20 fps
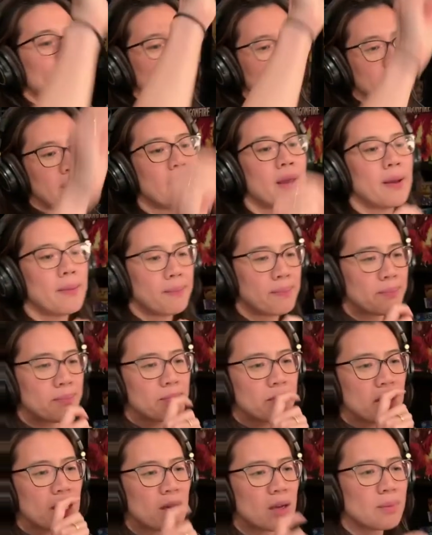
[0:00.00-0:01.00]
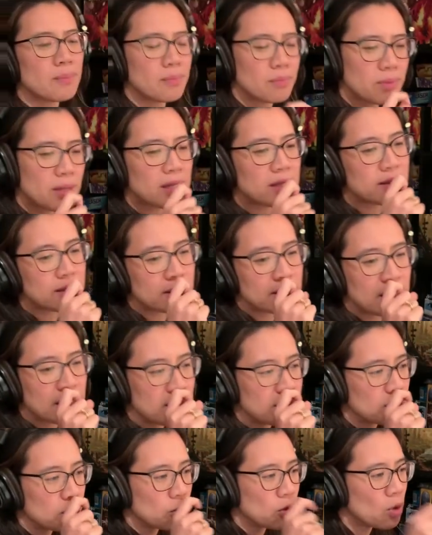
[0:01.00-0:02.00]
up. Yeah. Yeah,
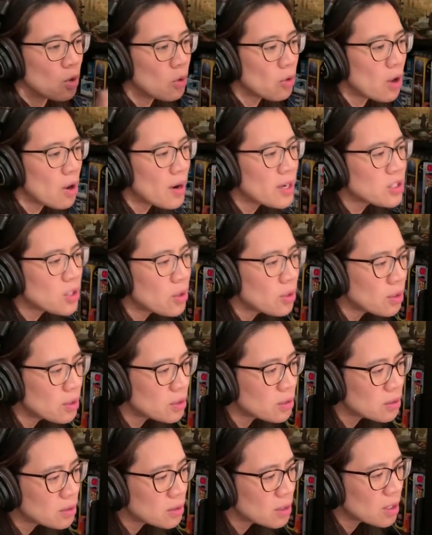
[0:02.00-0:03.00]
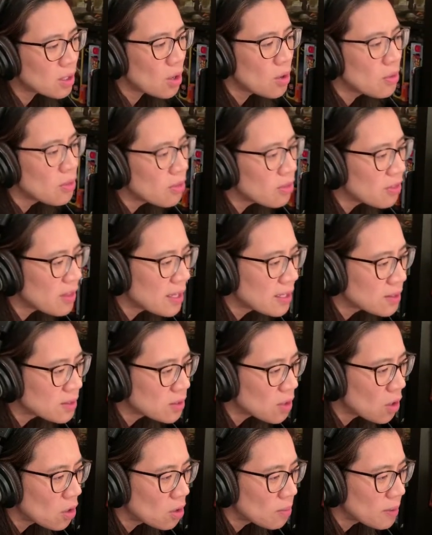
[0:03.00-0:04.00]
that's true. Although I don't think
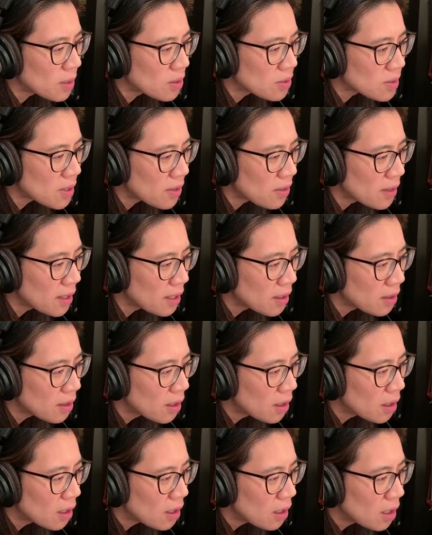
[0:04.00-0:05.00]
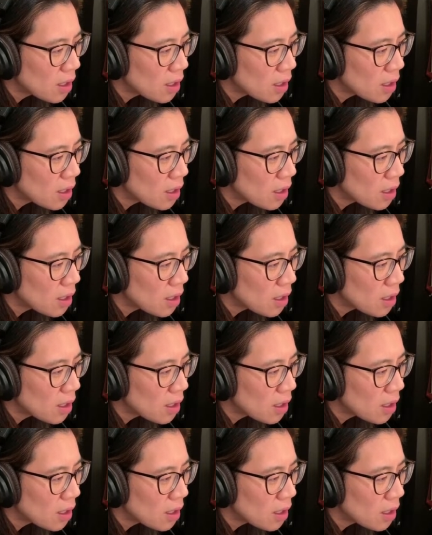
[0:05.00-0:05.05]
so, because I think